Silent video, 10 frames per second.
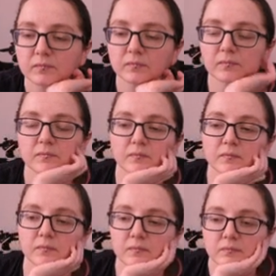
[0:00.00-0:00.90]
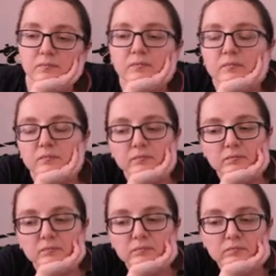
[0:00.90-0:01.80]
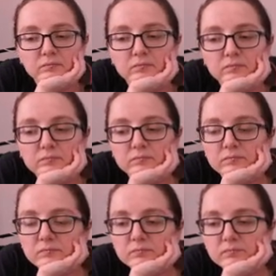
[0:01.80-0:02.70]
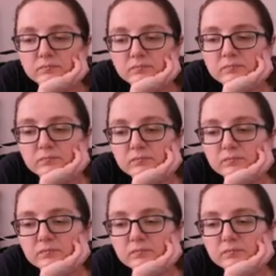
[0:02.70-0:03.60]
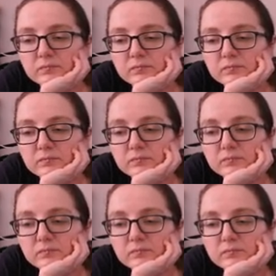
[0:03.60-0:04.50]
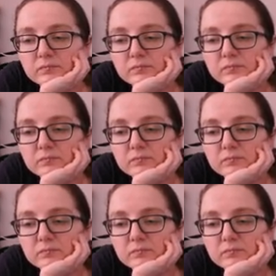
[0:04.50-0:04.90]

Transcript: (not speaking)